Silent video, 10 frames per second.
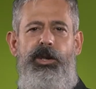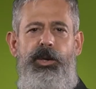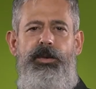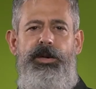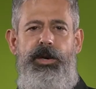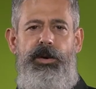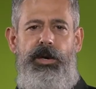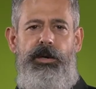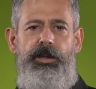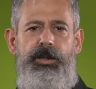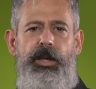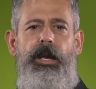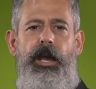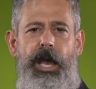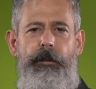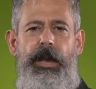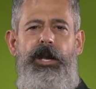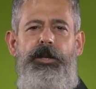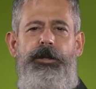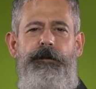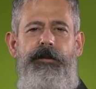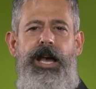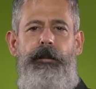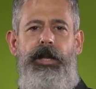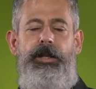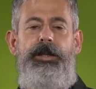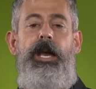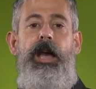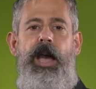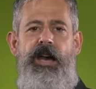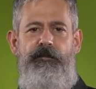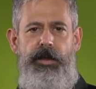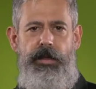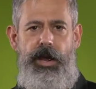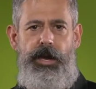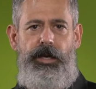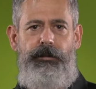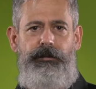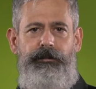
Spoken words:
you the donors, and patients and families have been there.